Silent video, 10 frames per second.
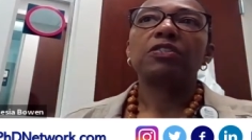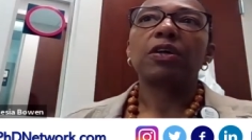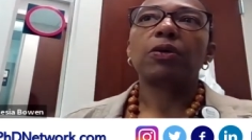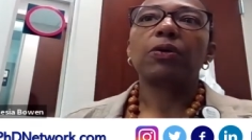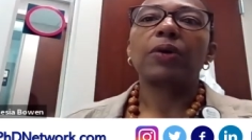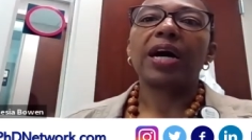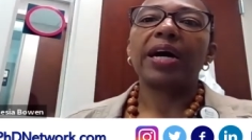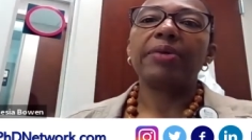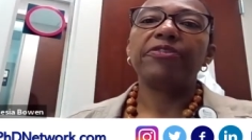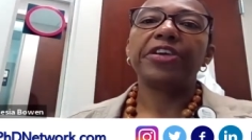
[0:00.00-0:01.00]
So
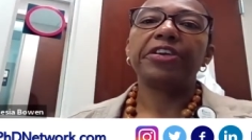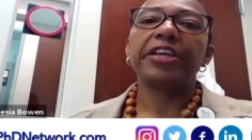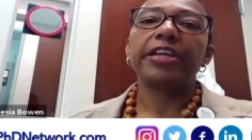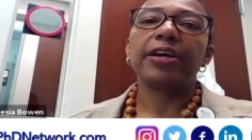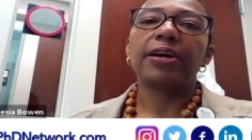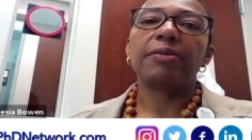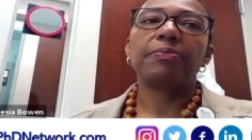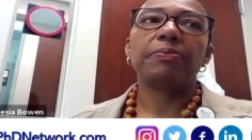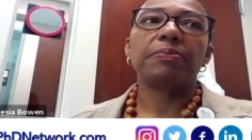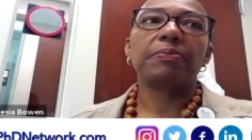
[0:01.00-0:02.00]
I'm very
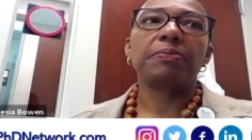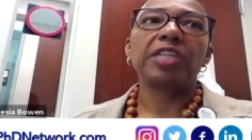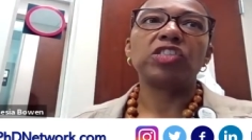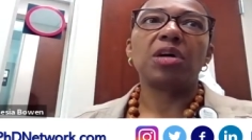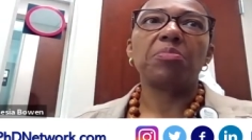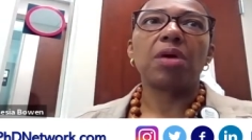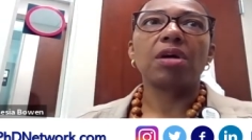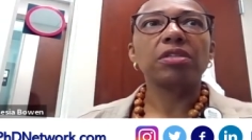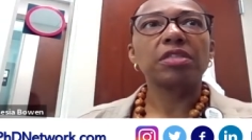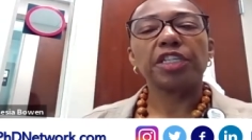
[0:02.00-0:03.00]
um, much
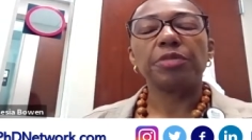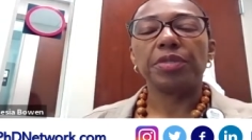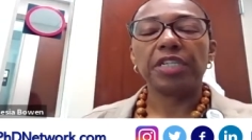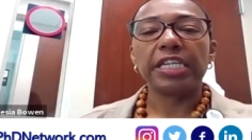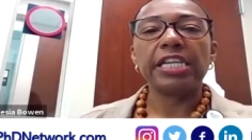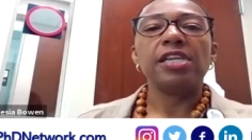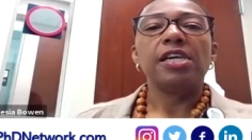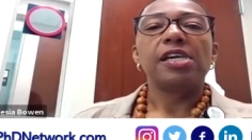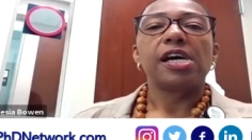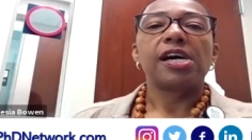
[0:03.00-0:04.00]
among the community.
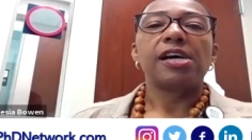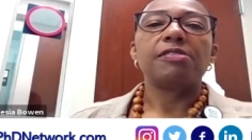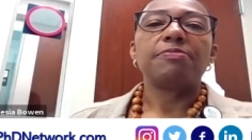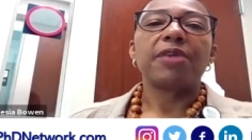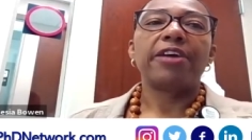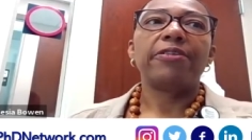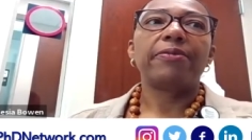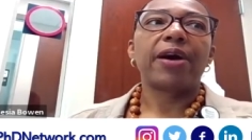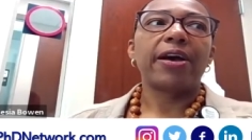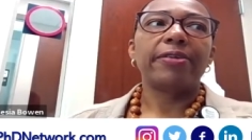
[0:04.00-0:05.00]
Um,
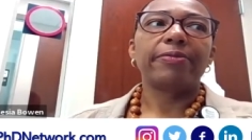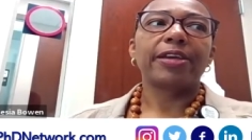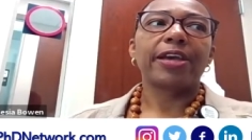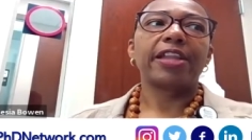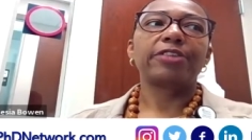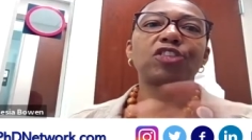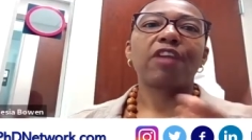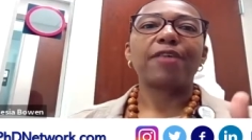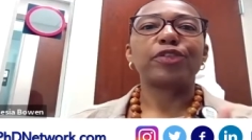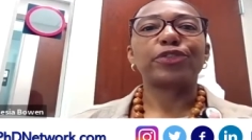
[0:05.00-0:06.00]
I, I kind of
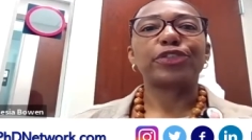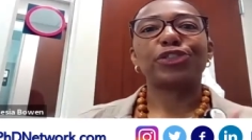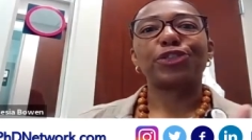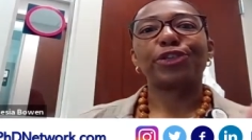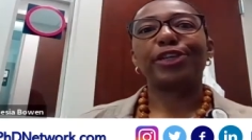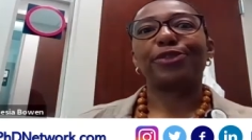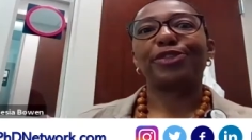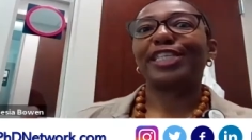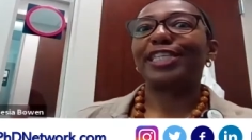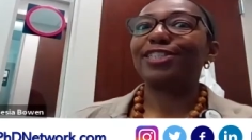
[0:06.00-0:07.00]
travel the circuit
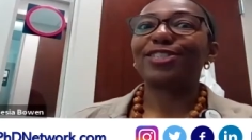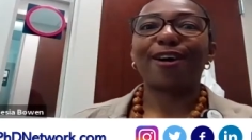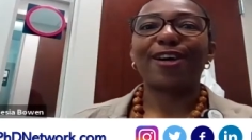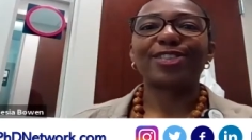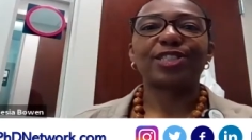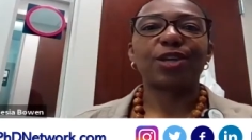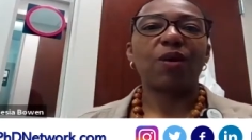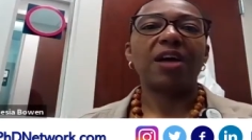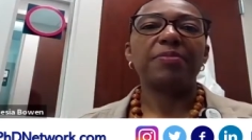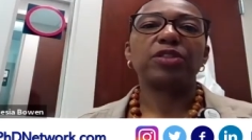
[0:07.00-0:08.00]
where the kids are. So
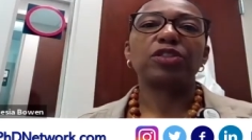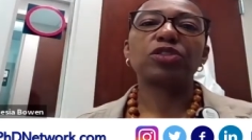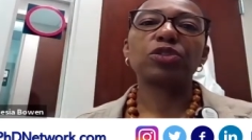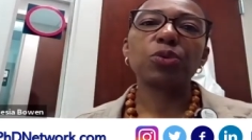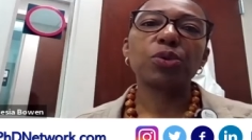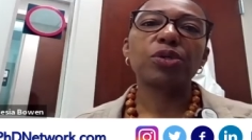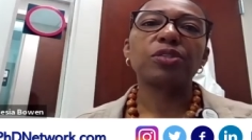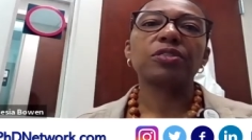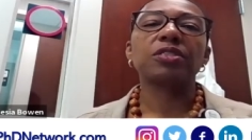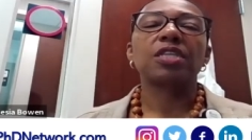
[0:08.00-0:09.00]
I'm in the
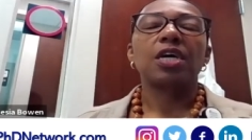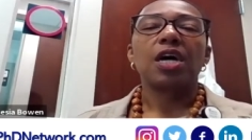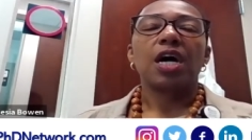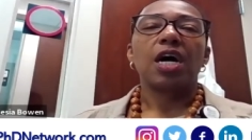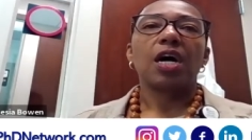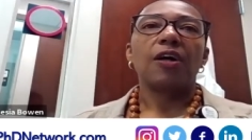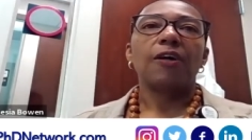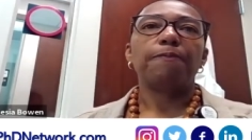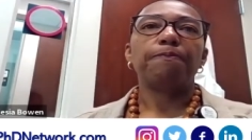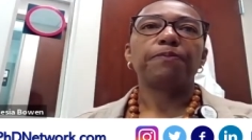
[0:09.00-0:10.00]
schools,
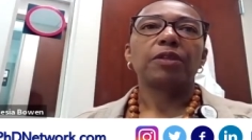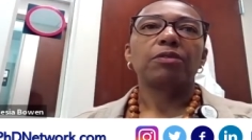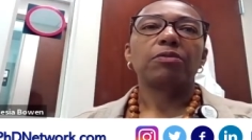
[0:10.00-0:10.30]
um,